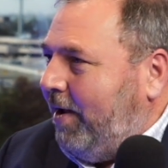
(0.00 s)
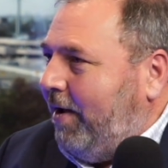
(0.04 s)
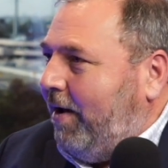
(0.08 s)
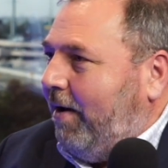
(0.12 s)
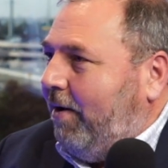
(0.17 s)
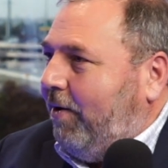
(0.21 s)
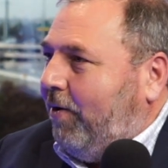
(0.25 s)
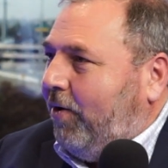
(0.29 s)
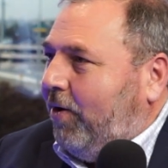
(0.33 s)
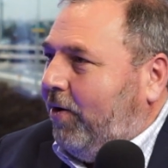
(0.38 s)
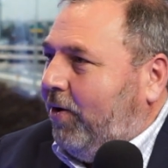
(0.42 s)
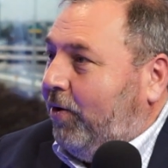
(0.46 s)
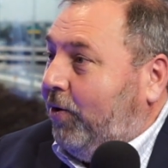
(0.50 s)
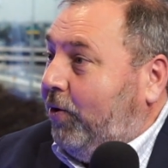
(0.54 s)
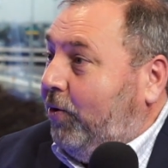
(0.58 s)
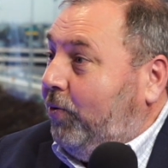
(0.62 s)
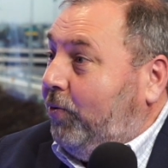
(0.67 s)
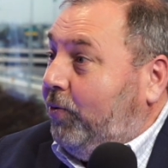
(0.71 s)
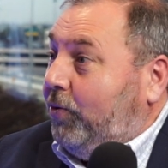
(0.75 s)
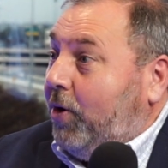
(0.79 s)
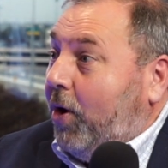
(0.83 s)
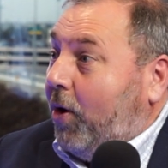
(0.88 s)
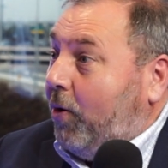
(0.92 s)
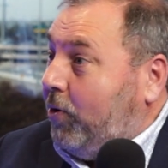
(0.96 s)
or who
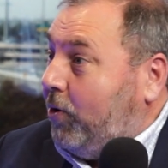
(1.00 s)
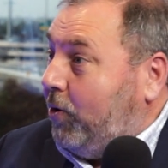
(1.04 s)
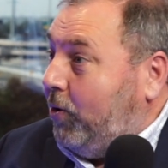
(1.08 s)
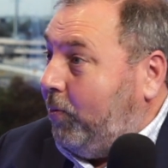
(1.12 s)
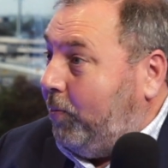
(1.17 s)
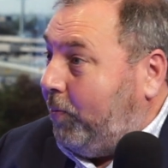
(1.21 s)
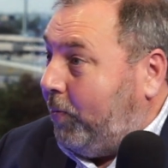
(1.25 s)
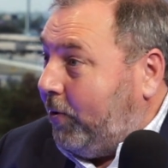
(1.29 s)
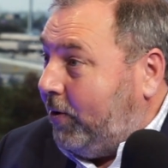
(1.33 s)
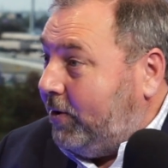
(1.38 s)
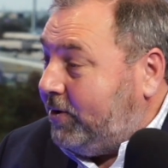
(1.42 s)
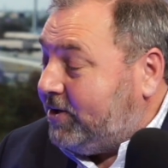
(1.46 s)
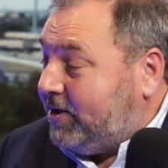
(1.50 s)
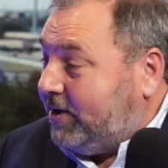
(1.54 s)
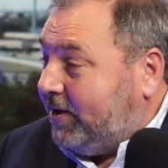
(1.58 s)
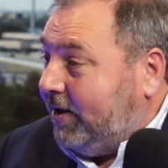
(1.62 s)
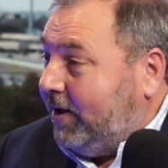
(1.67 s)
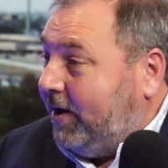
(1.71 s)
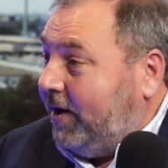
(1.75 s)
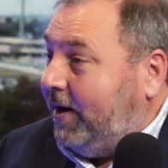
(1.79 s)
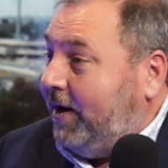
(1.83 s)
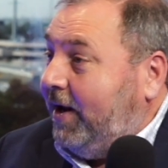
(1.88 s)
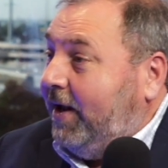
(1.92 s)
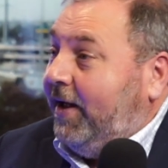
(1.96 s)
know you
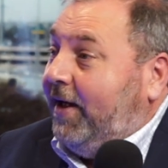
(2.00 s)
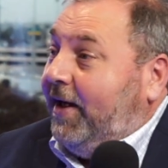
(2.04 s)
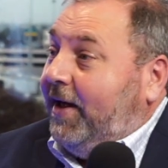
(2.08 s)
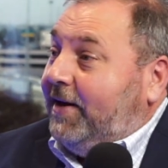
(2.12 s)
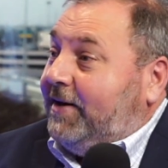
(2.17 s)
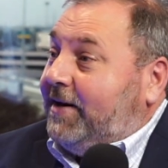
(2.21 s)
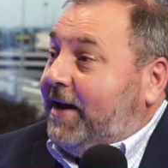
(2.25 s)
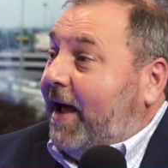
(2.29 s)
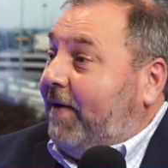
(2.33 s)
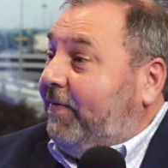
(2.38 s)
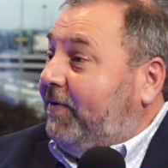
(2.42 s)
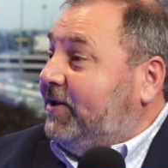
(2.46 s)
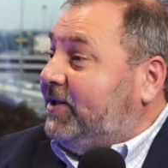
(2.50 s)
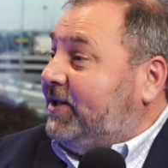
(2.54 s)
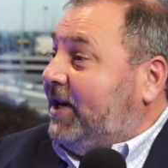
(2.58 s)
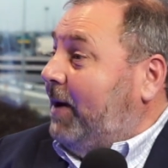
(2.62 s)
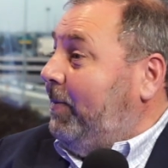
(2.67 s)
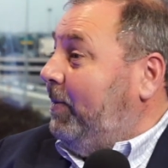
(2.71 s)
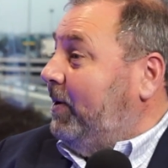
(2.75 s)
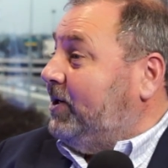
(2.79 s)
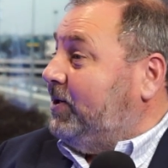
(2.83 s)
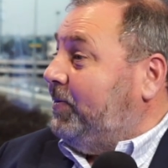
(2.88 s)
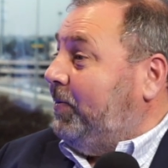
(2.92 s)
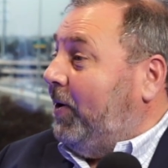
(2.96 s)
personally to have the
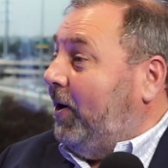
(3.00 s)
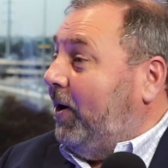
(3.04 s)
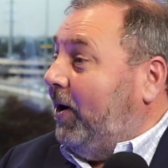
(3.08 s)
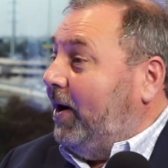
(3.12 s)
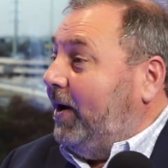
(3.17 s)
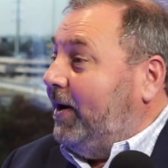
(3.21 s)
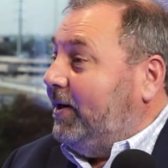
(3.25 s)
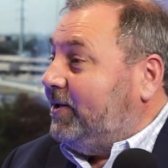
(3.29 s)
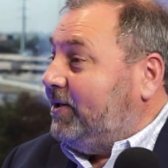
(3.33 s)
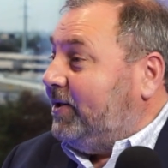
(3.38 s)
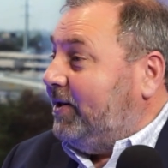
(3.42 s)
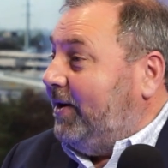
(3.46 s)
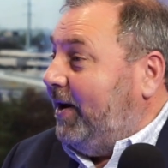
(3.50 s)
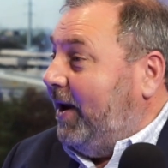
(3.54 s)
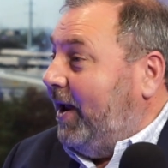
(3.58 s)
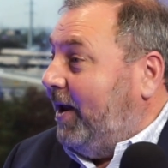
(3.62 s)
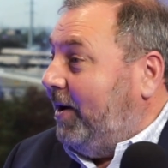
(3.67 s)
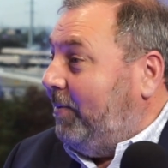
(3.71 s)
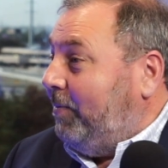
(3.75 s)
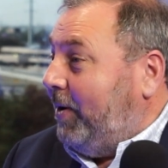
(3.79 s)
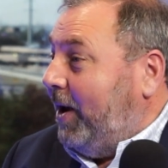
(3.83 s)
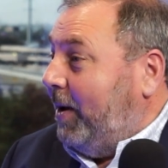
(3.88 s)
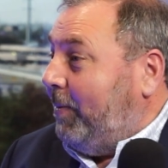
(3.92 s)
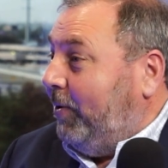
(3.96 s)
same experience
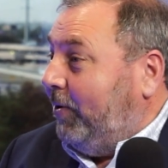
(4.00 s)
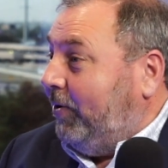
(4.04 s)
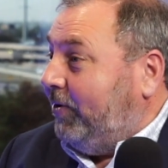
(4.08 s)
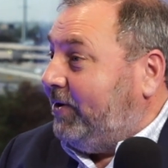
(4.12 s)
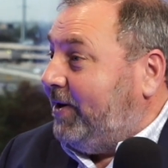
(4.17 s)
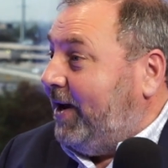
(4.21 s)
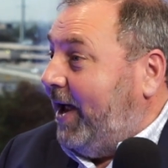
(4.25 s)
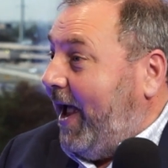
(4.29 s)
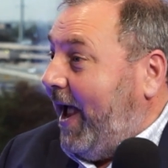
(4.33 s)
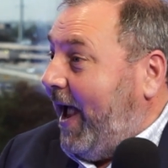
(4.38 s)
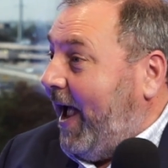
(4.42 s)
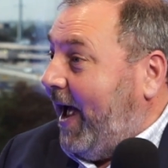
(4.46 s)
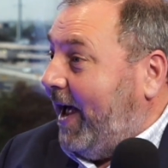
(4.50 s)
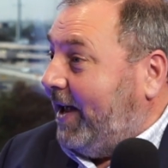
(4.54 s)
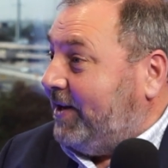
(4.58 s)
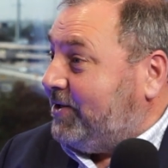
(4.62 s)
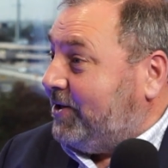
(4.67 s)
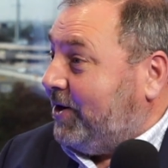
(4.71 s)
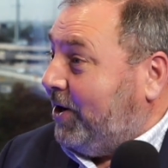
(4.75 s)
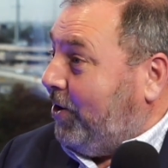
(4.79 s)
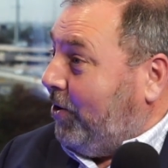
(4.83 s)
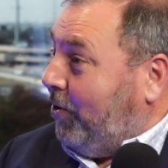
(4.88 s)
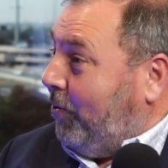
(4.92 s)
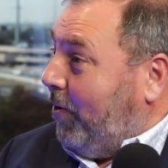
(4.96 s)
and be able to
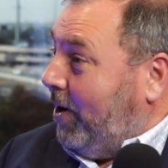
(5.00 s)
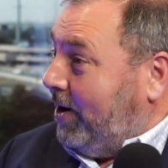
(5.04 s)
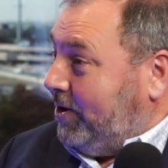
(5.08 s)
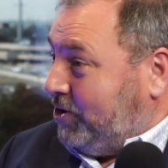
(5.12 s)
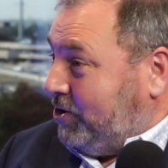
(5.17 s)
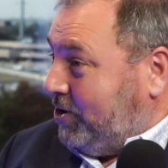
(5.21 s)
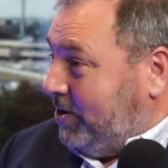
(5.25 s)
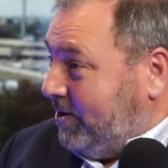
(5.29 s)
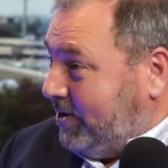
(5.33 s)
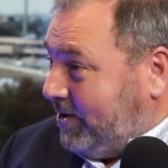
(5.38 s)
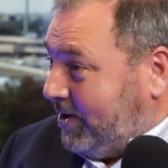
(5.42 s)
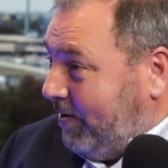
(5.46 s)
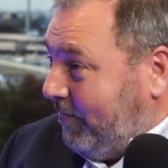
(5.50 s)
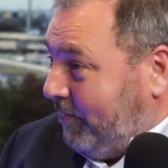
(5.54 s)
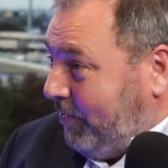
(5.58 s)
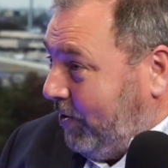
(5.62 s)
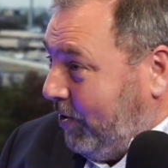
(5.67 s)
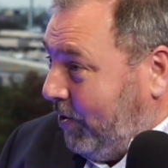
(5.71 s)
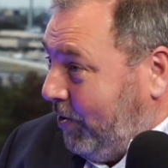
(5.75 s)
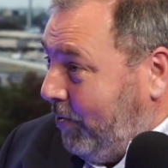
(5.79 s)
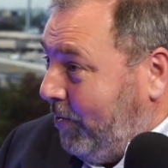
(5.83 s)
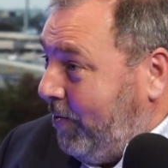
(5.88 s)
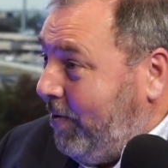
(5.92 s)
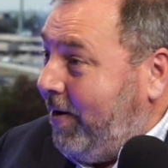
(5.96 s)
ask questions of
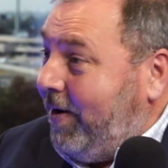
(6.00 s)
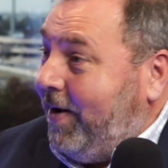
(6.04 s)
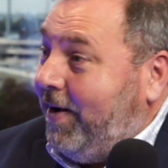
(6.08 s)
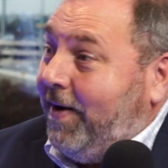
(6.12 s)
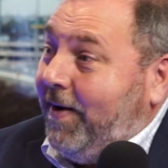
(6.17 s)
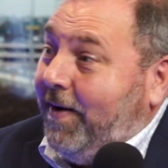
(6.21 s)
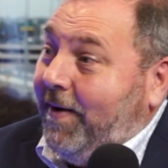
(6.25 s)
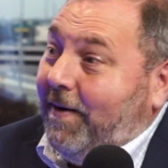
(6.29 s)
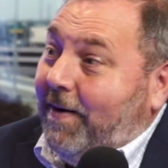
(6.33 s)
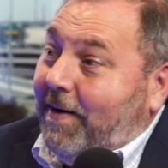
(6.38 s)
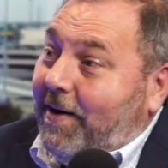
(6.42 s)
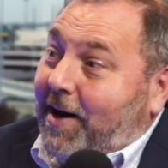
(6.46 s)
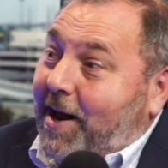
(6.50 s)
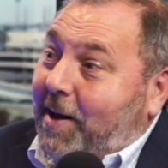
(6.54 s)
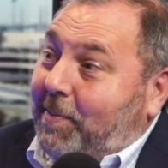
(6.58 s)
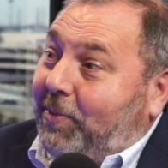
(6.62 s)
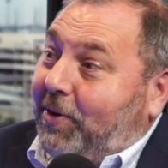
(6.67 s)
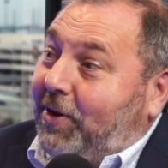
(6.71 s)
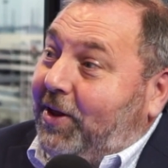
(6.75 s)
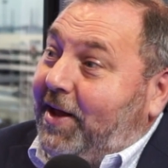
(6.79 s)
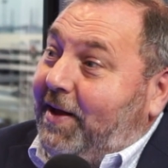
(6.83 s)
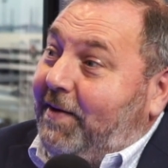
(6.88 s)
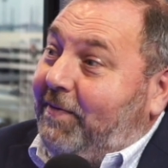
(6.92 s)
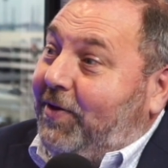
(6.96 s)
you. And I
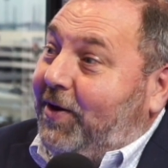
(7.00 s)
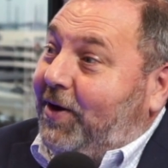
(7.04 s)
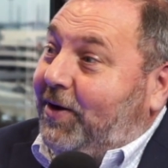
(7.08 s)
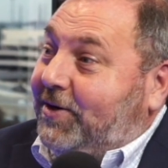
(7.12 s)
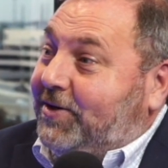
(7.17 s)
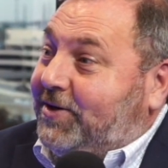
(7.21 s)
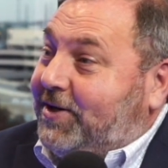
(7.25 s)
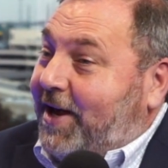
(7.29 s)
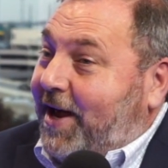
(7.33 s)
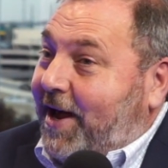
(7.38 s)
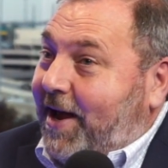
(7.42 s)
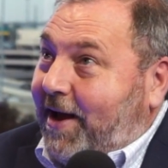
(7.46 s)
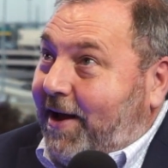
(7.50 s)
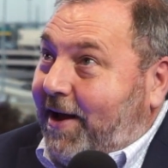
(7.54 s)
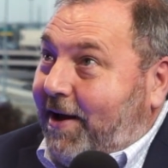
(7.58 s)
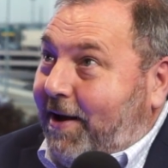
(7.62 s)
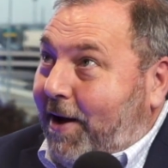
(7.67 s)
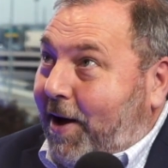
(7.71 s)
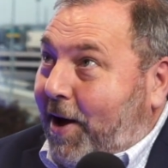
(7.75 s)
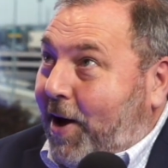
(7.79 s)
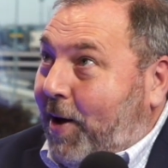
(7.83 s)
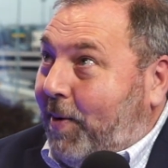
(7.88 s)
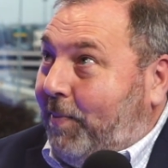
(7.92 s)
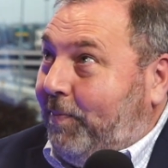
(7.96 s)
believe there's a,
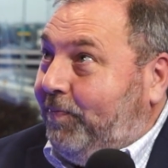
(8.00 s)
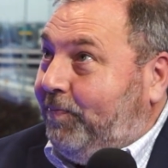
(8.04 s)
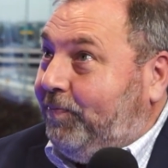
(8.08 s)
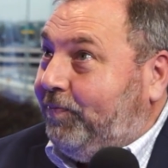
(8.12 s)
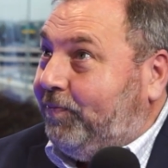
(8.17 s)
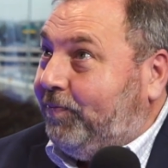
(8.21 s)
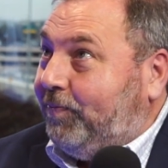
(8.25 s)
how